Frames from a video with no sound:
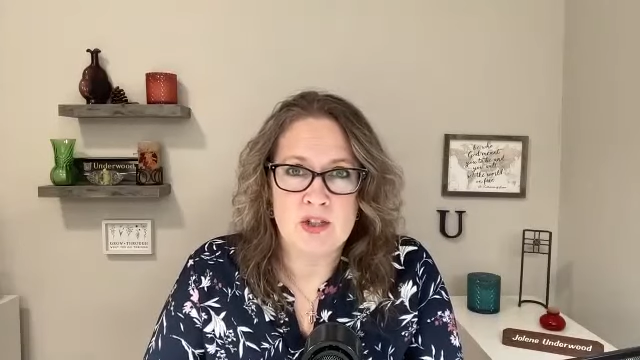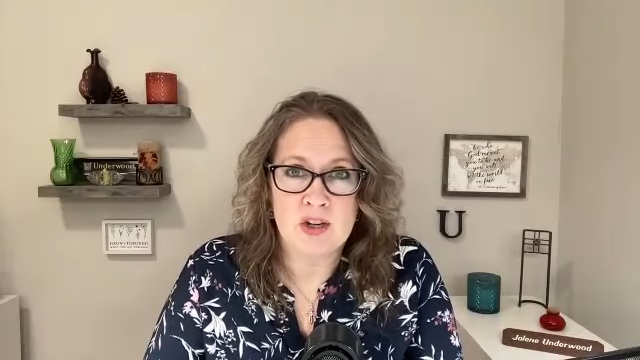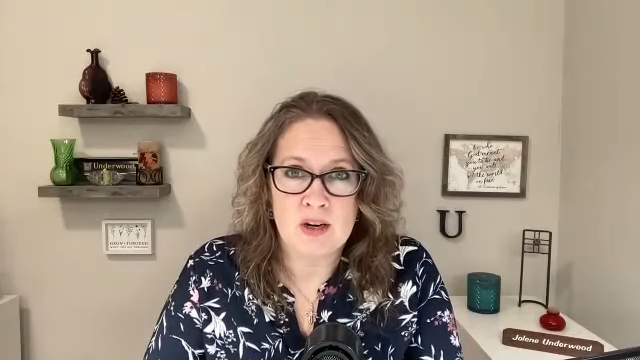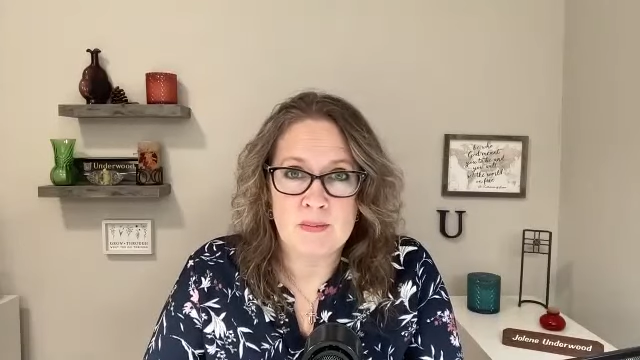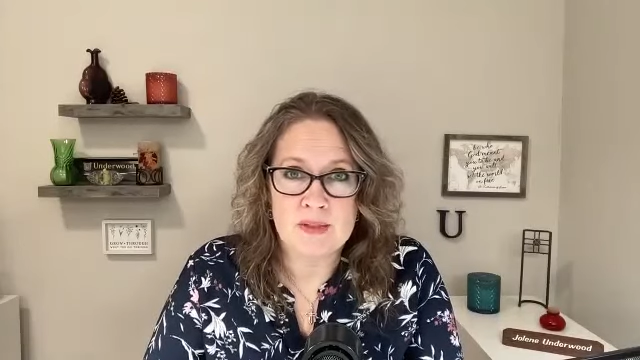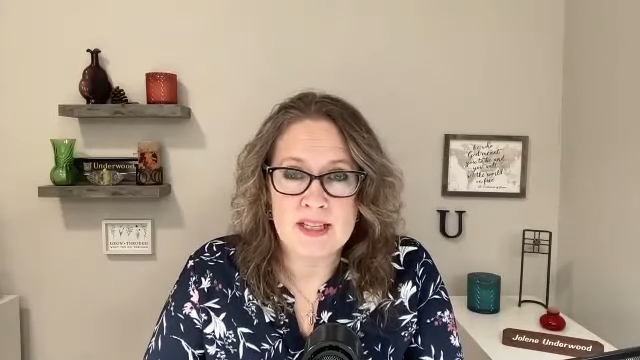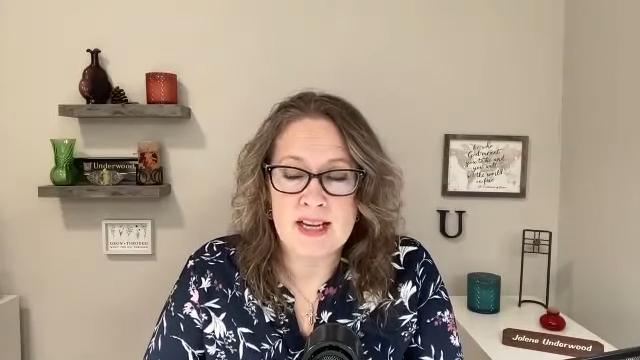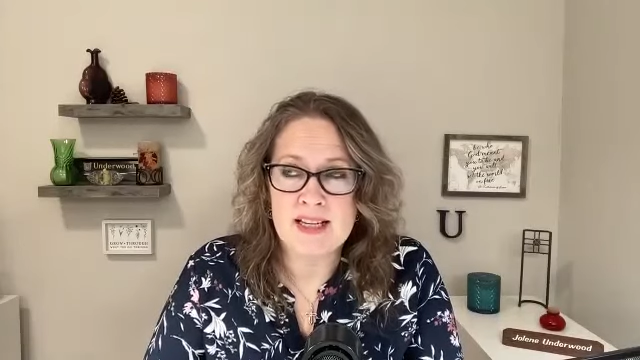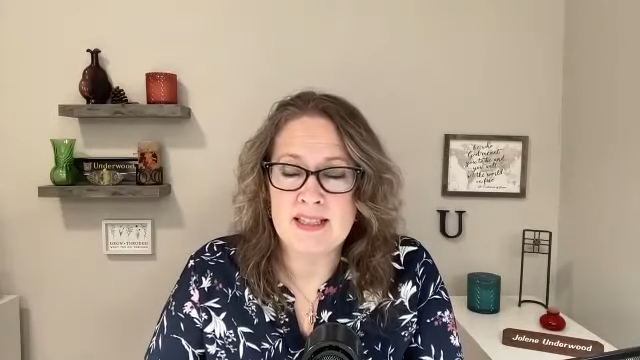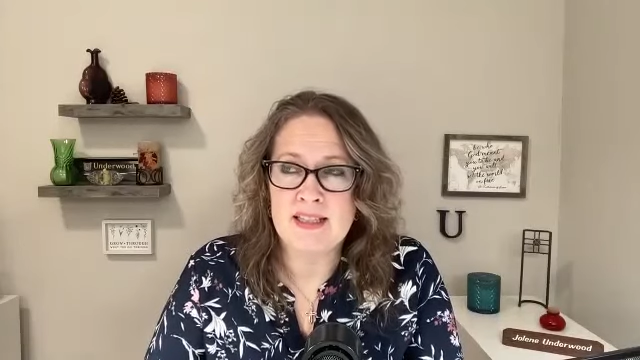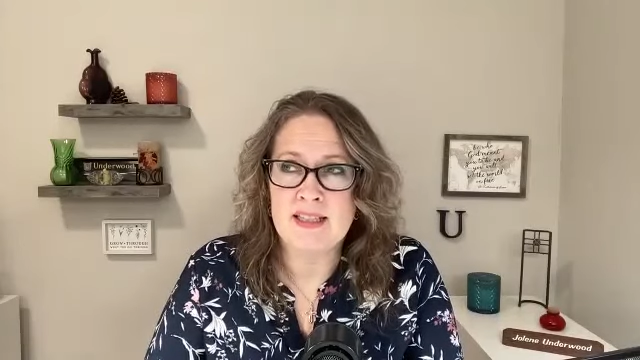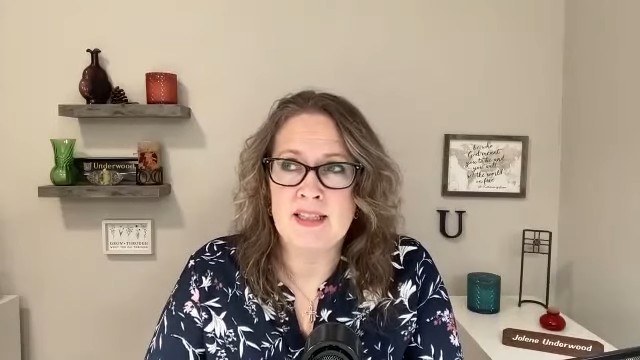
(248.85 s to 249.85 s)

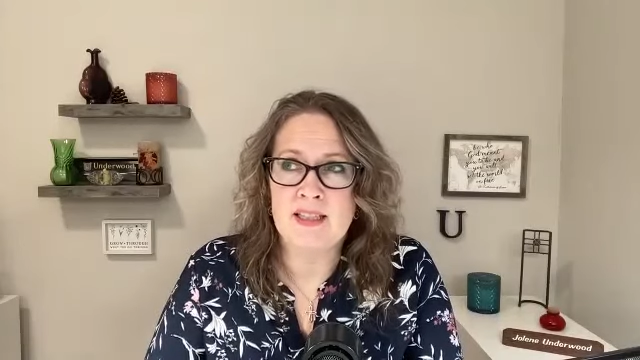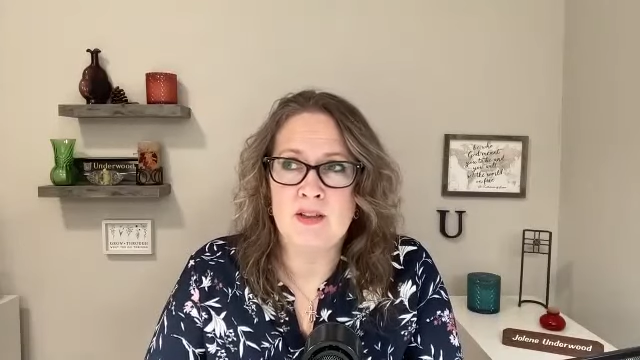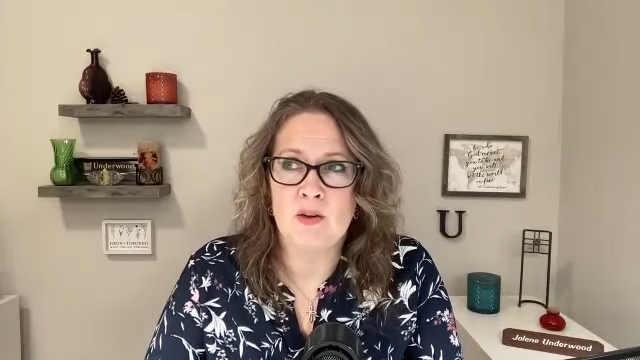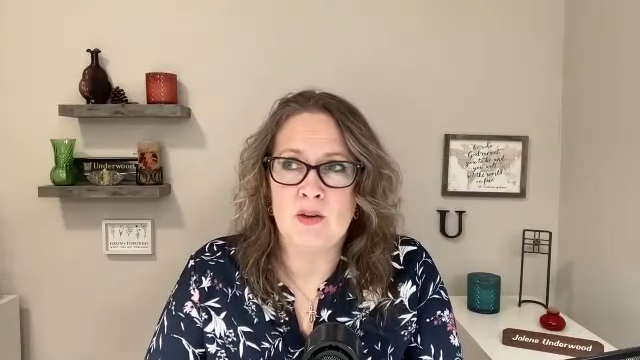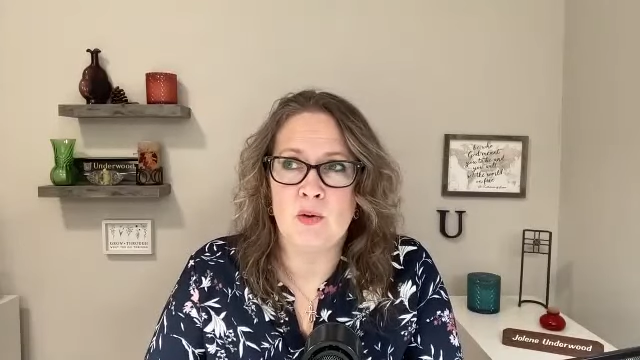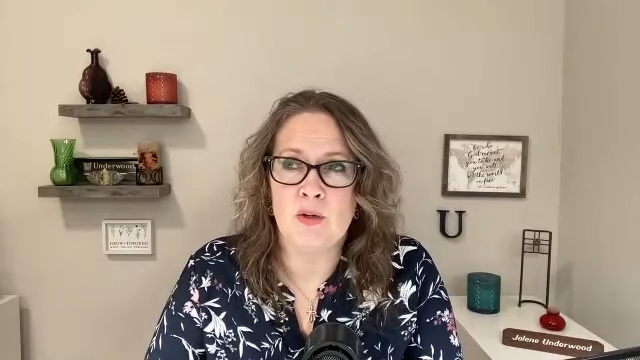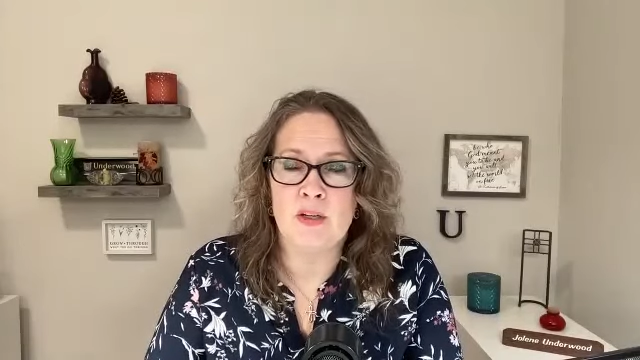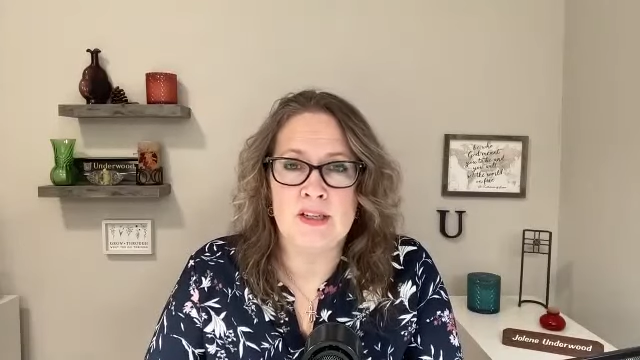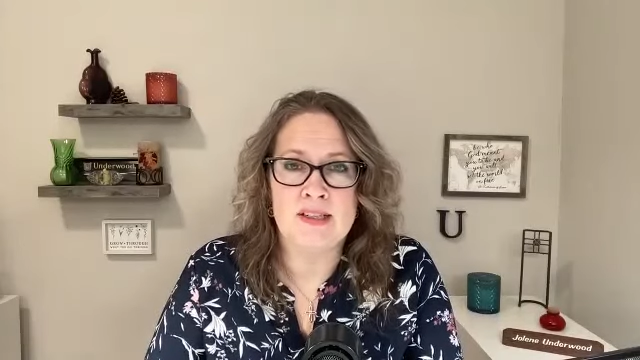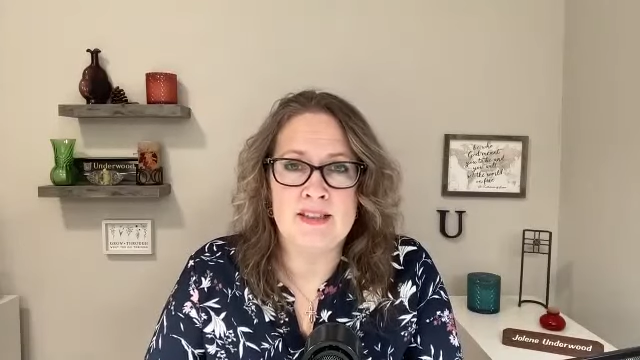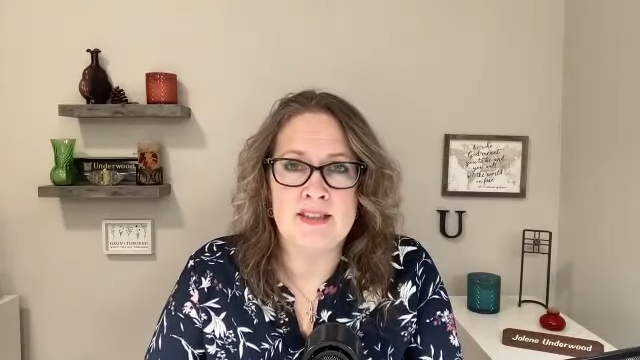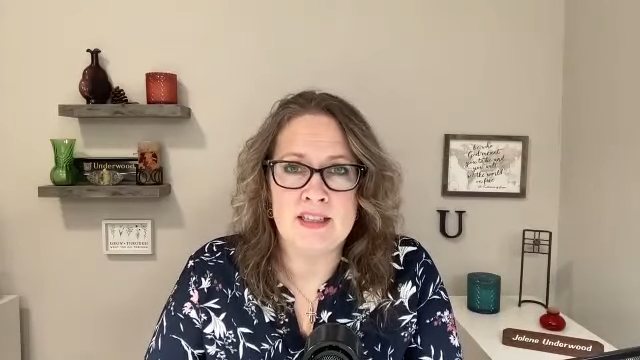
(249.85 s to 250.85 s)
traumatizing
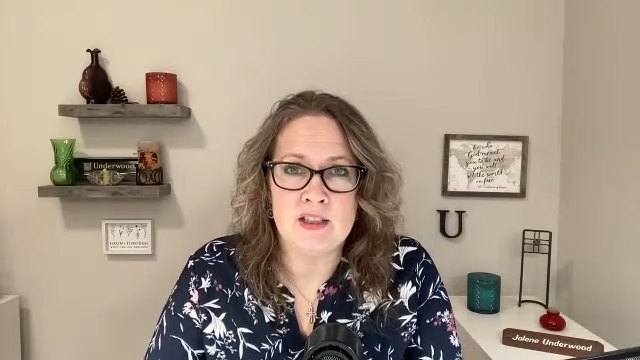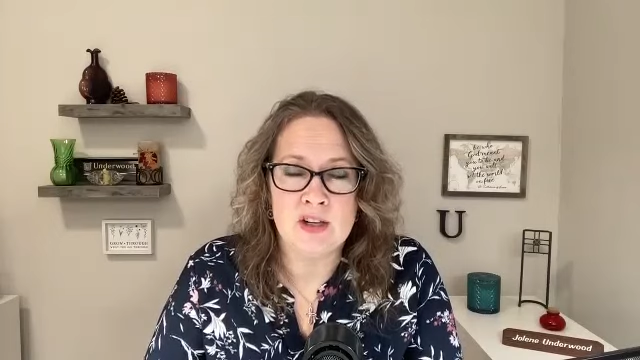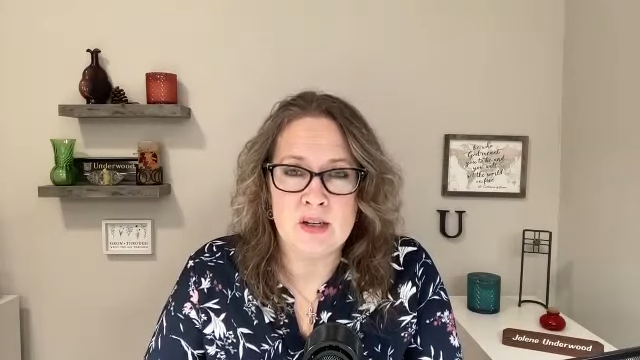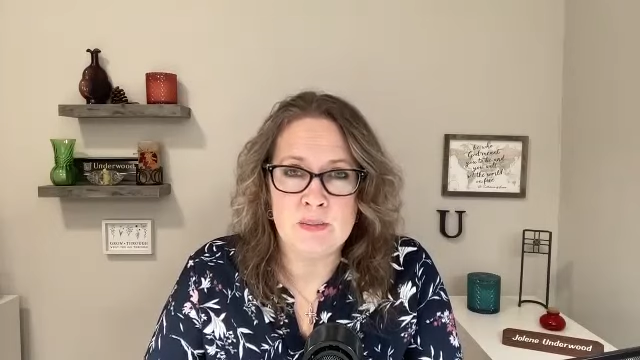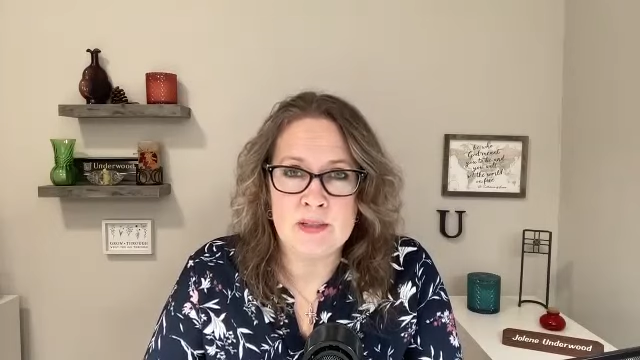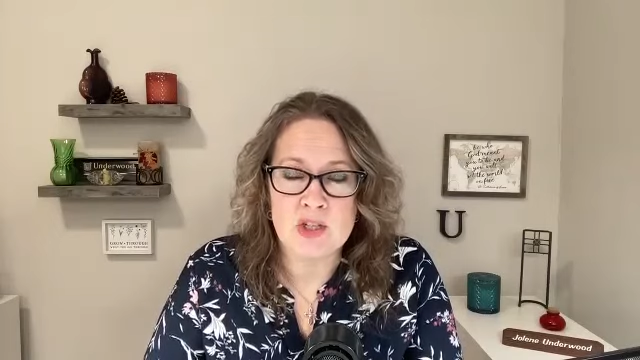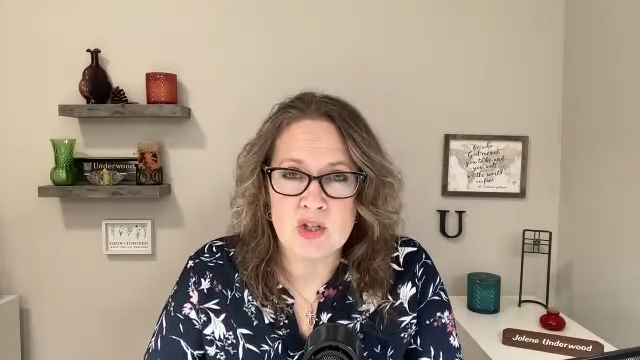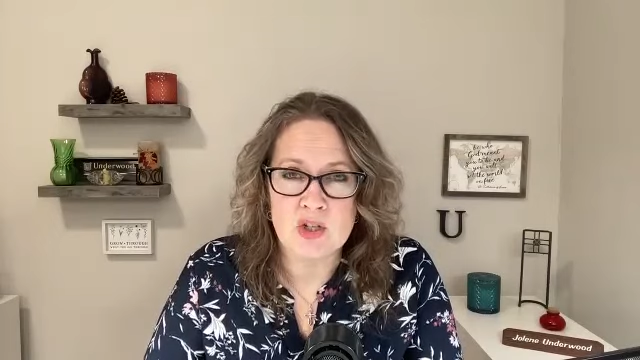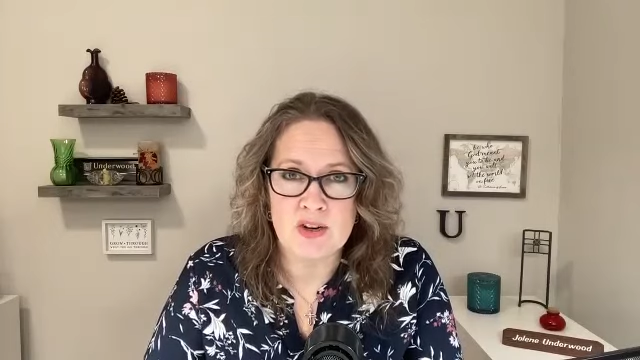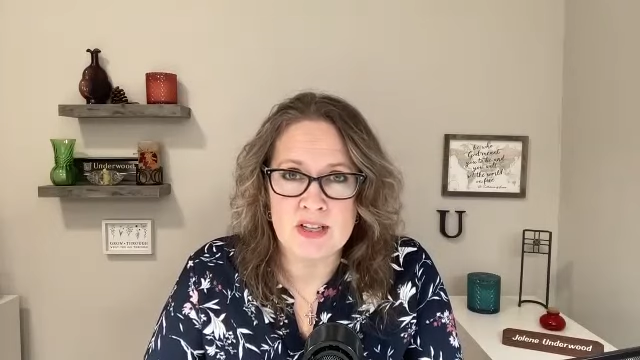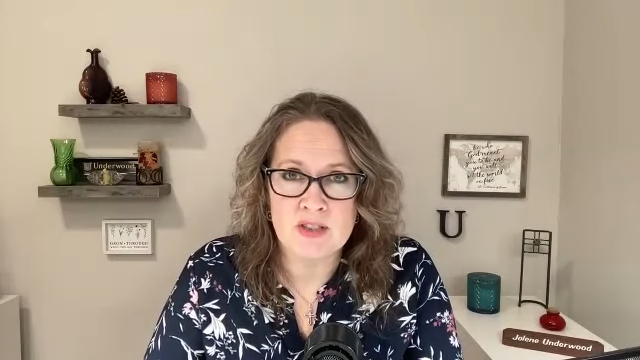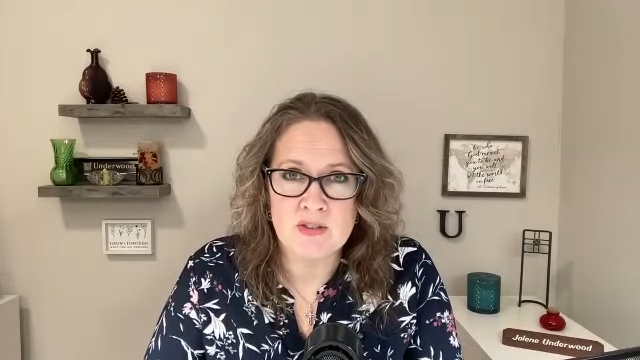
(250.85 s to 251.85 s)
or incredibly
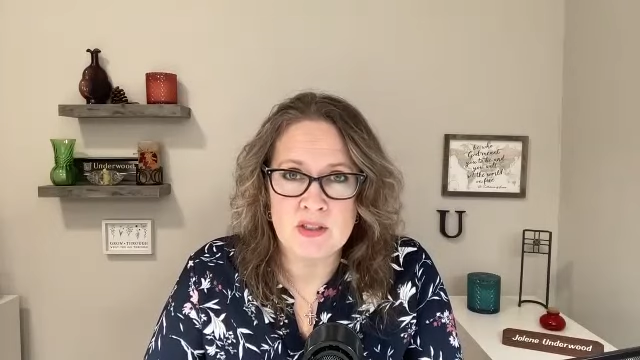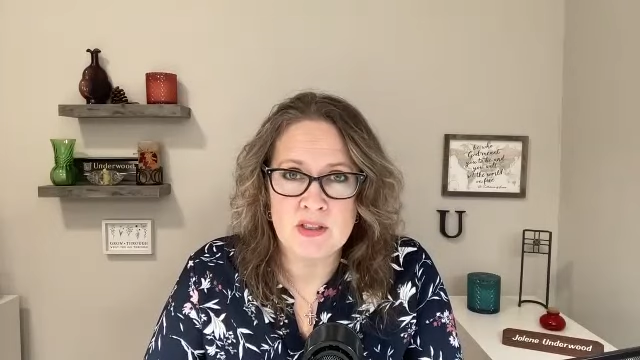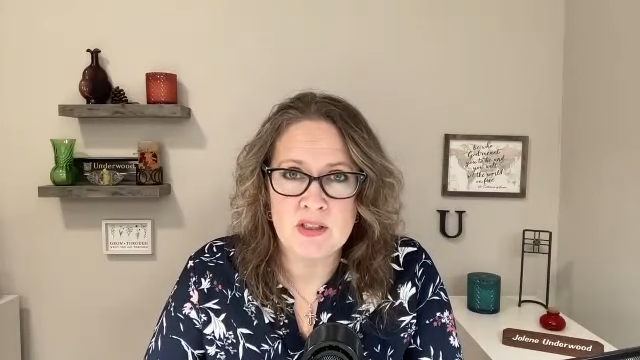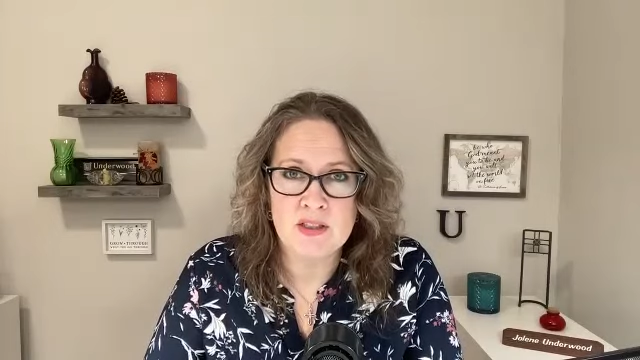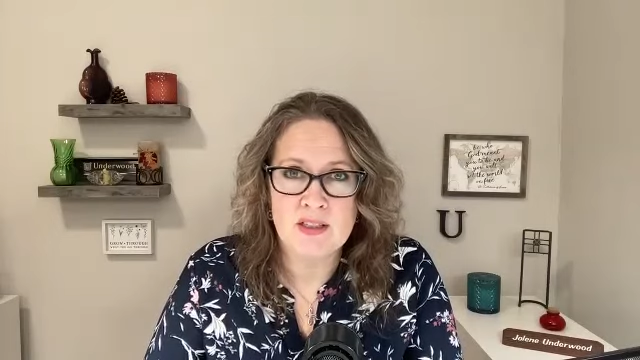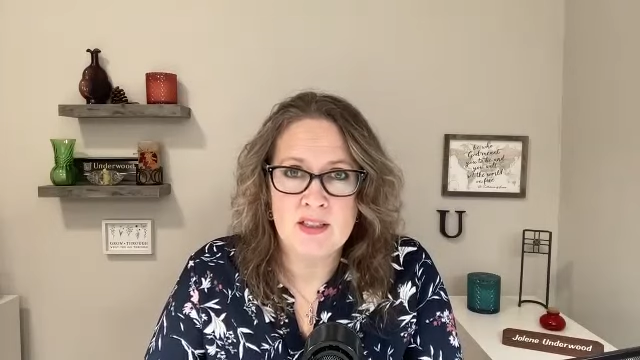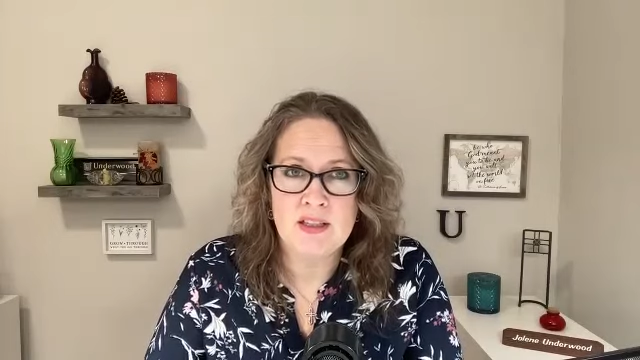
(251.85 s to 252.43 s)
stressful,